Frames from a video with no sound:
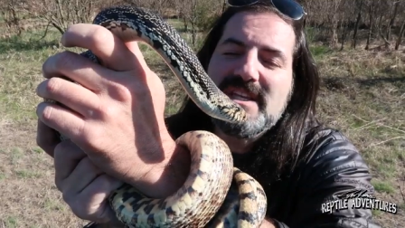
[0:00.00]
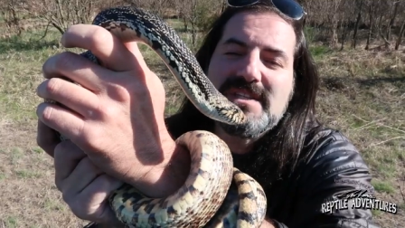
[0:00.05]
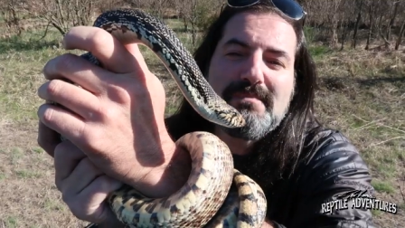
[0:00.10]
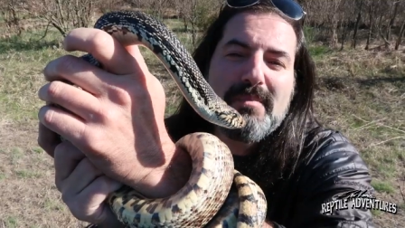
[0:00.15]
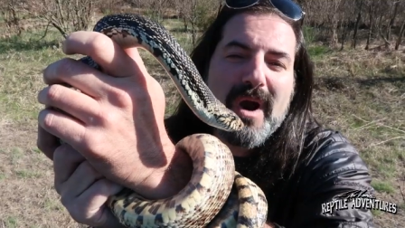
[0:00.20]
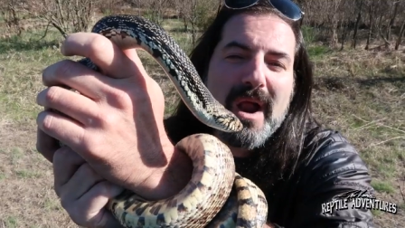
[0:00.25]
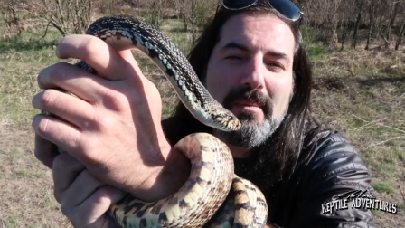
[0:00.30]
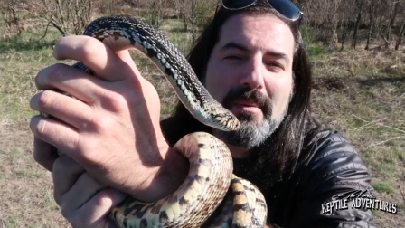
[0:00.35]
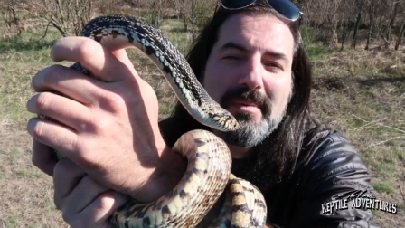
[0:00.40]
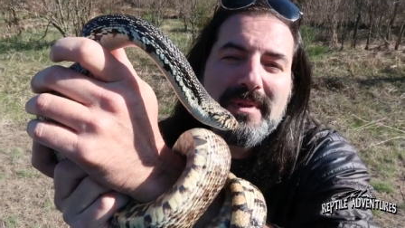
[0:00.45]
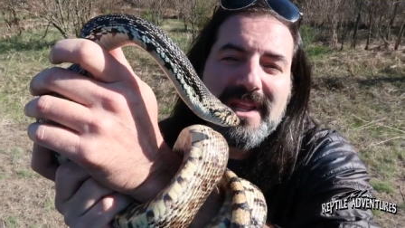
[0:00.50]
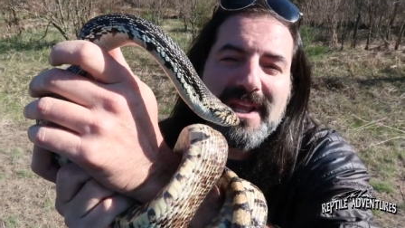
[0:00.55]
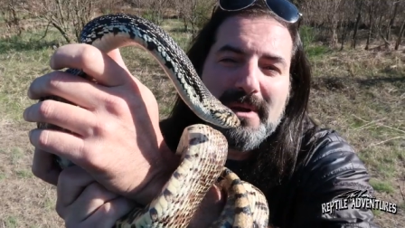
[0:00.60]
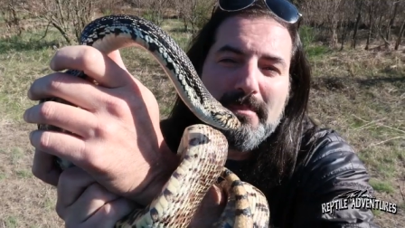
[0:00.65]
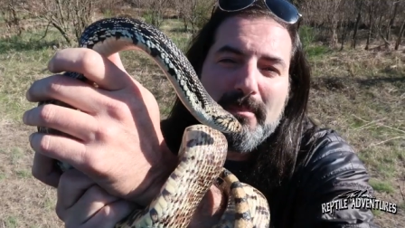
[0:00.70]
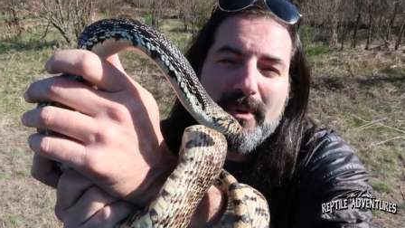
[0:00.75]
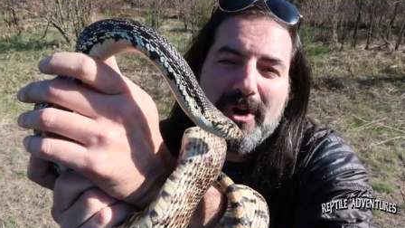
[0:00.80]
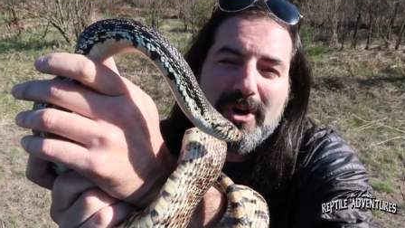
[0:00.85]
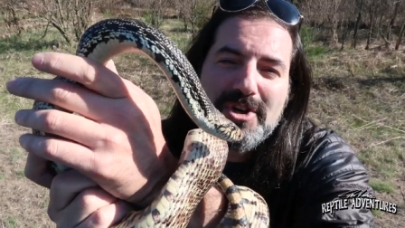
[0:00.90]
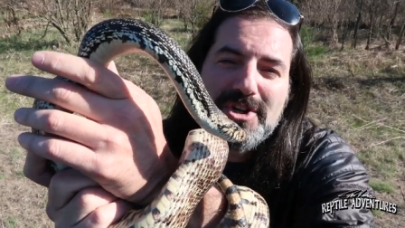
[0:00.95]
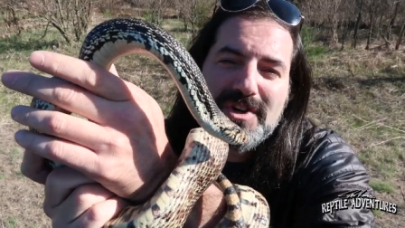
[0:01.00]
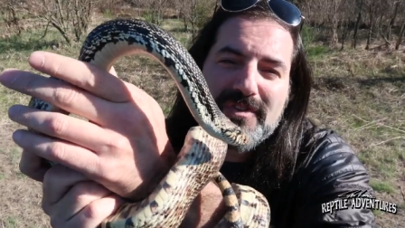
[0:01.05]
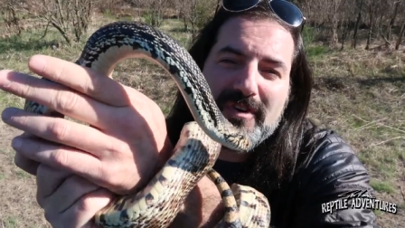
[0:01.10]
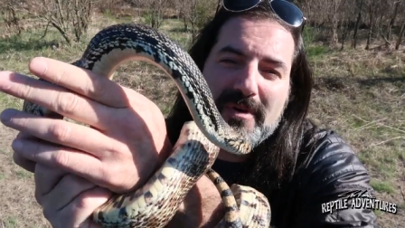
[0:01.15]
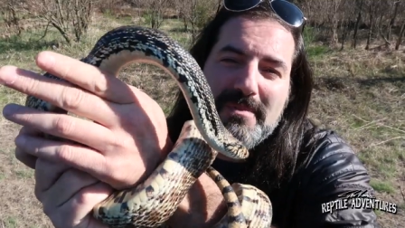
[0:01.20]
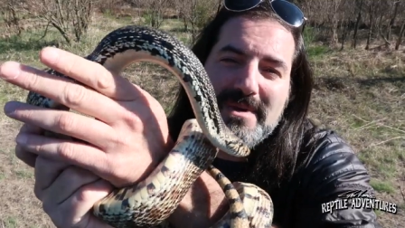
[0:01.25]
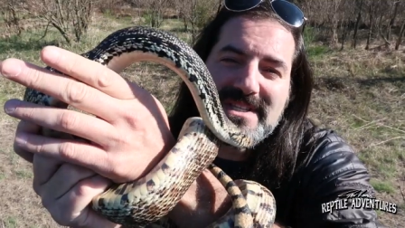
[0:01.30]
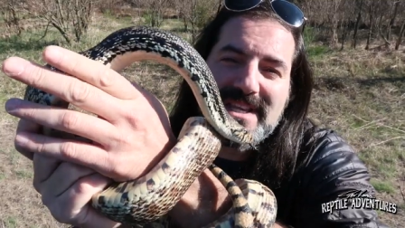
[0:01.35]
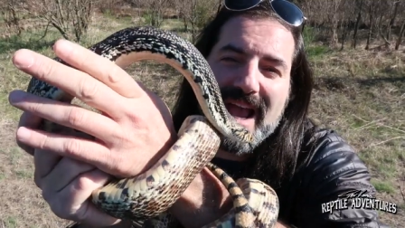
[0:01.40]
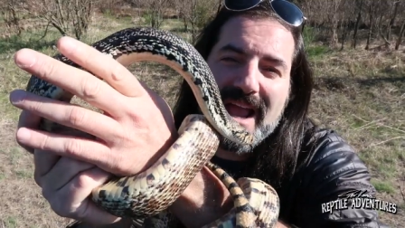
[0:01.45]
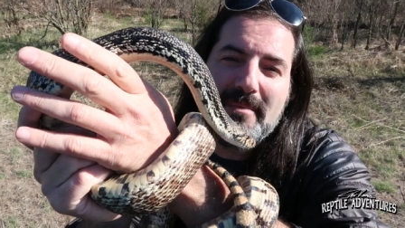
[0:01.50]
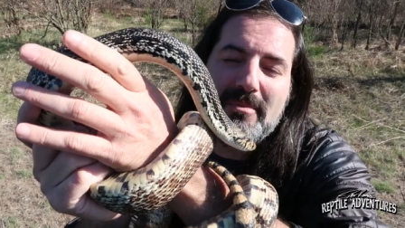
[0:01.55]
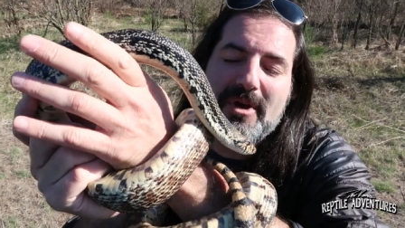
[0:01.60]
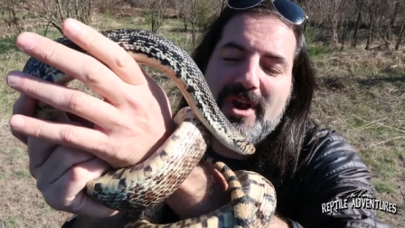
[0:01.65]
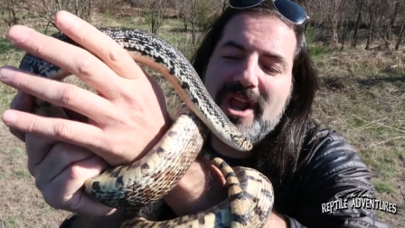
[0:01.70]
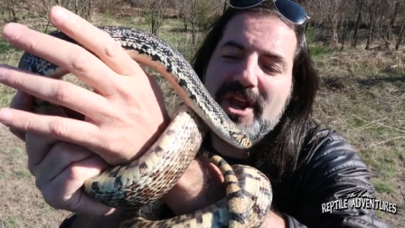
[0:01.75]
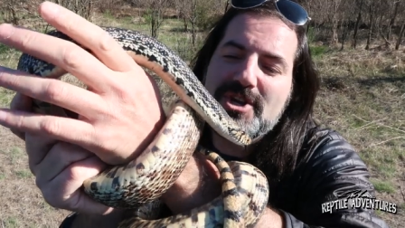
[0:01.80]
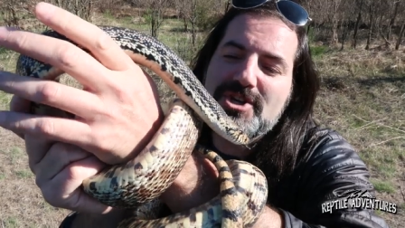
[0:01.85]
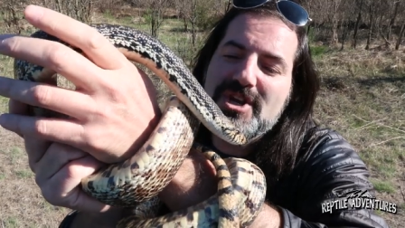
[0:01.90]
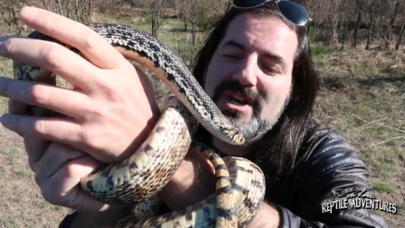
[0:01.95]
He's probably emerged from his
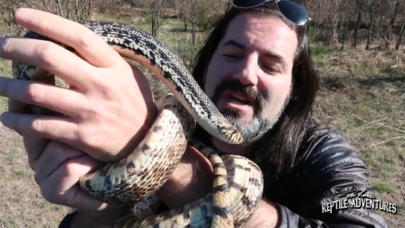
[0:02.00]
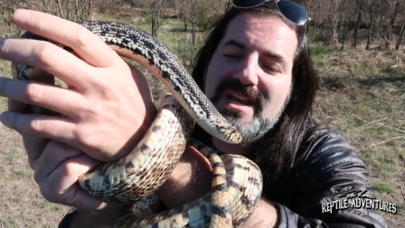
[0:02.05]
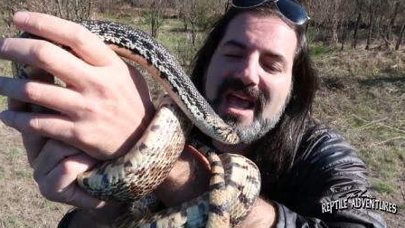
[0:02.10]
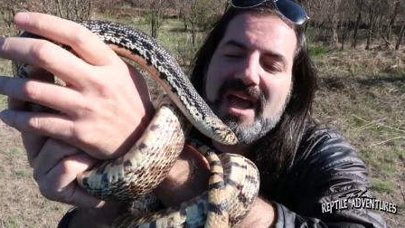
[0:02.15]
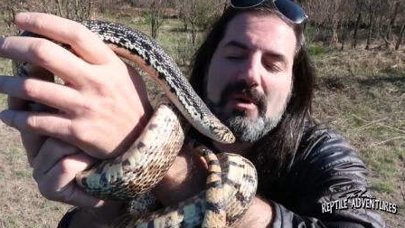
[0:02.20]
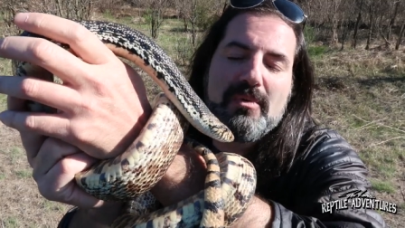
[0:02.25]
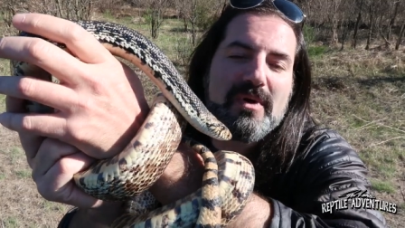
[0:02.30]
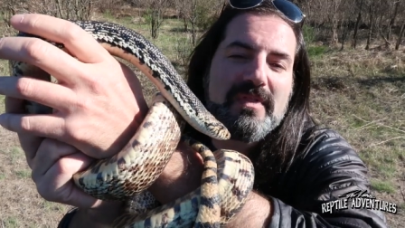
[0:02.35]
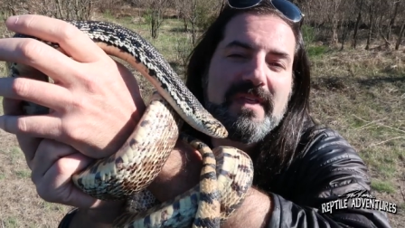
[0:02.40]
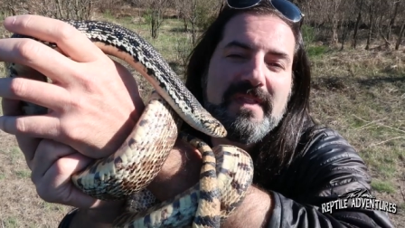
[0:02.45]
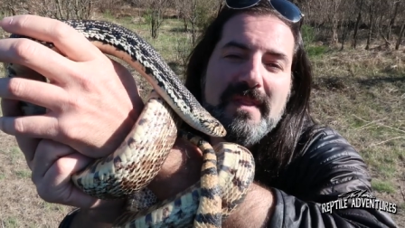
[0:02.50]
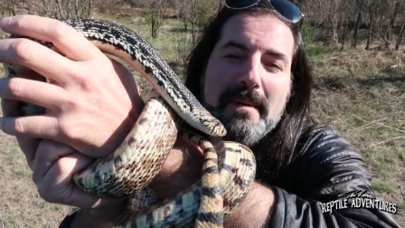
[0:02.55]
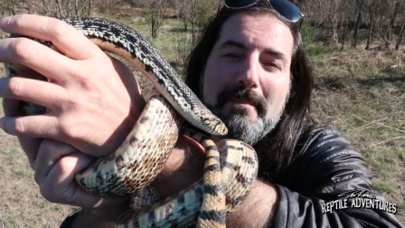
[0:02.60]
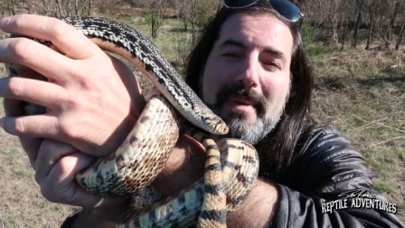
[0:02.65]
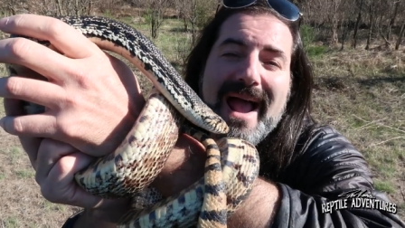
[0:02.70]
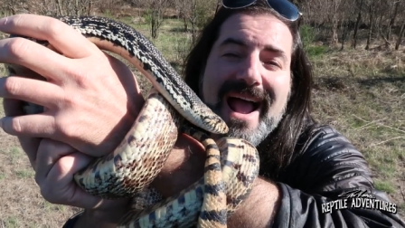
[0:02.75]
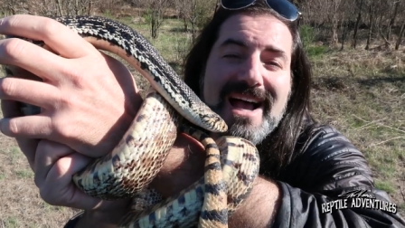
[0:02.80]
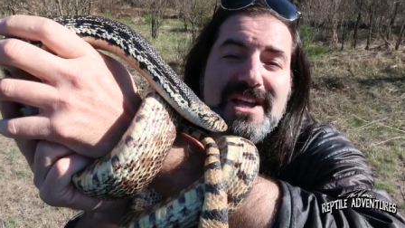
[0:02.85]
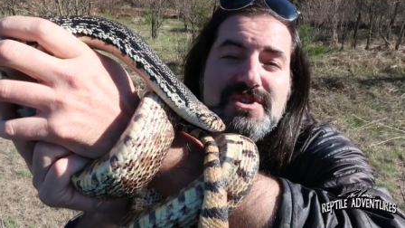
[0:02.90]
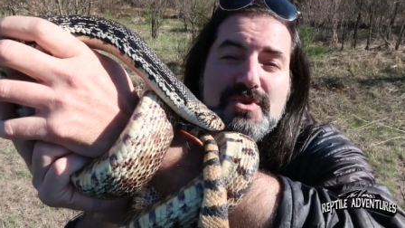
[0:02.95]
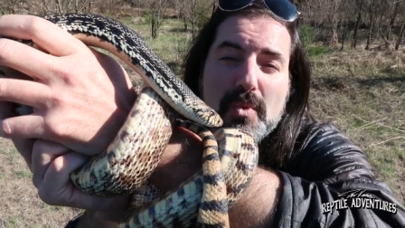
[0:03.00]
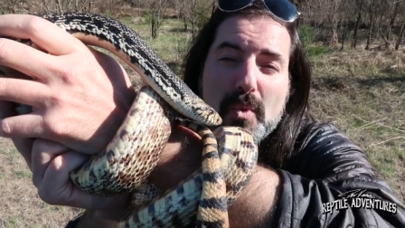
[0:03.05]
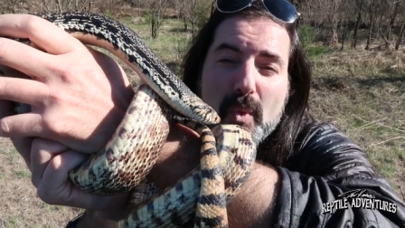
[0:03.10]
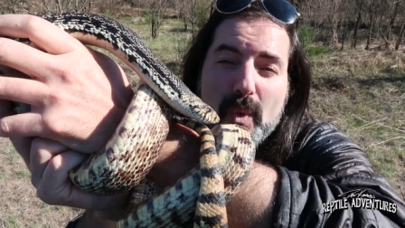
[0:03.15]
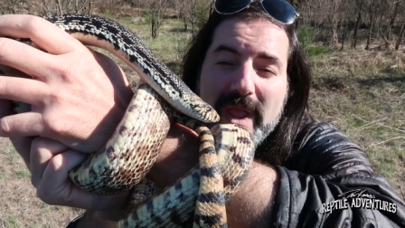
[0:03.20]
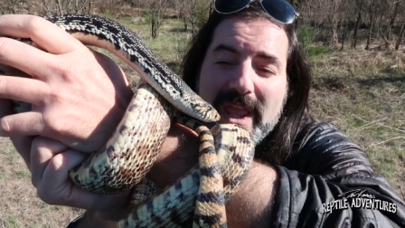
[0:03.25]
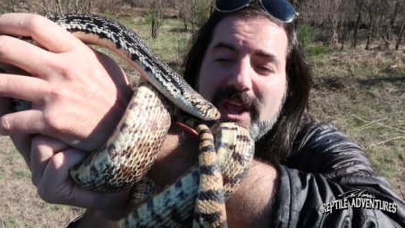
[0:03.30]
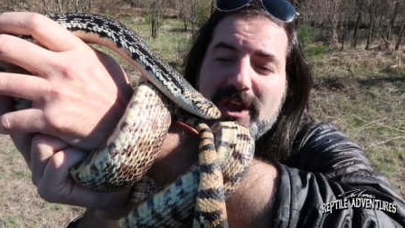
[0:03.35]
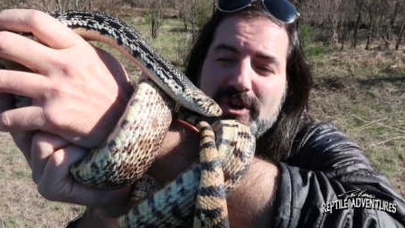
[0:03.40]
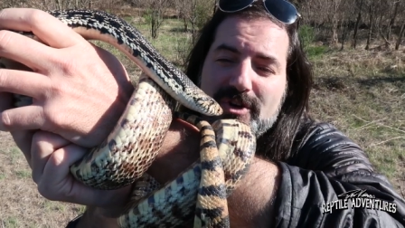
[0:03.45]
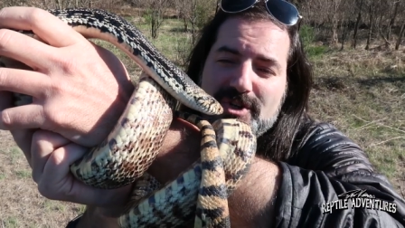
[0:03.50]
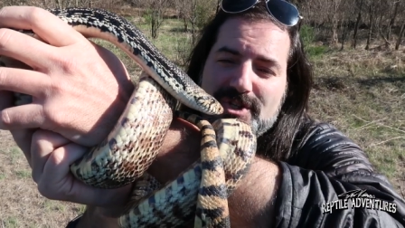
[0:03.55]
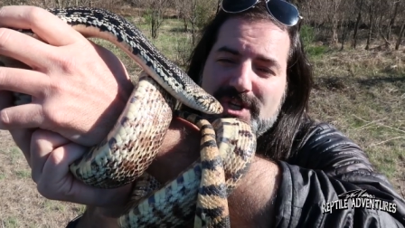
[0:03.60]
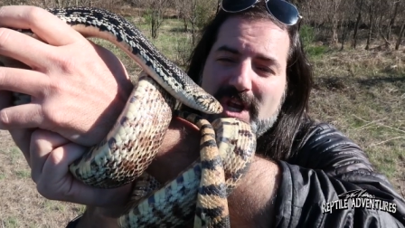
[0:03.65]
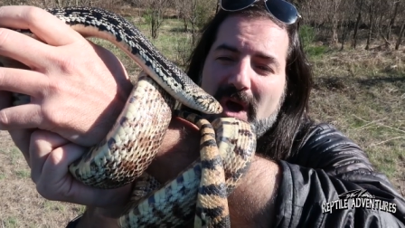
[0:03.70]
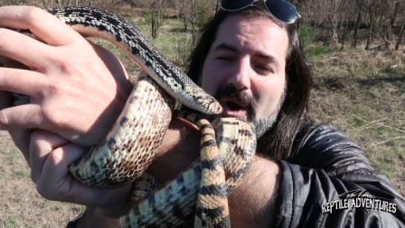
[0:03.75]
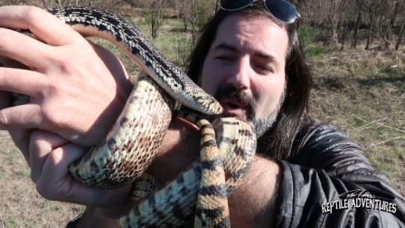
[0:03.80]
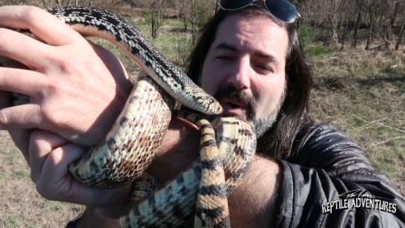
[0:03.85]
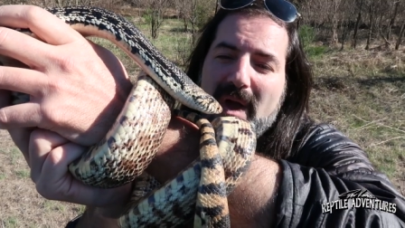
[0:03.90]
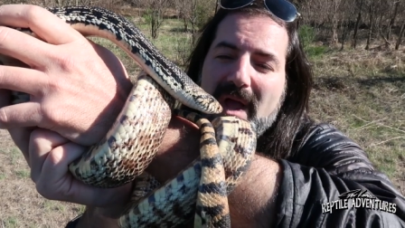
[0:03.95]
hibernation den within the past week or
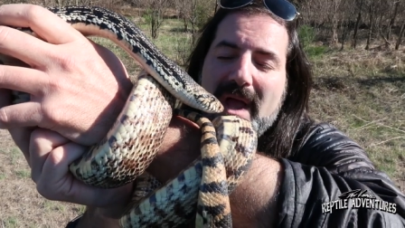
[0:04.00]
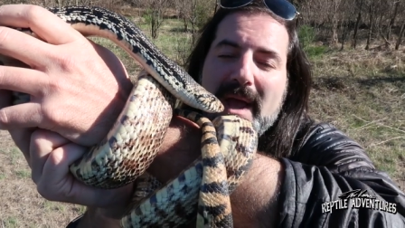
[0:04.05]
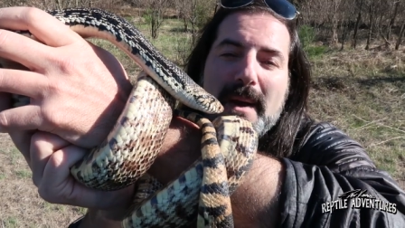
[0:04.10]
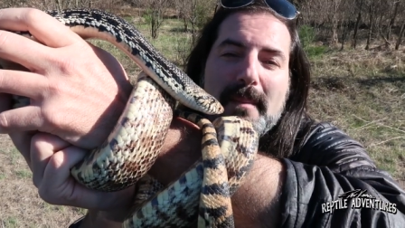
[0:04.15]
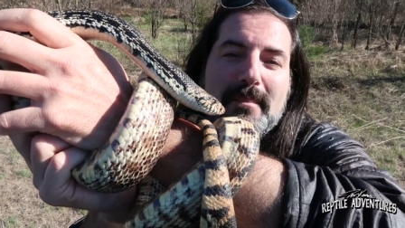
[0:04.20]
so.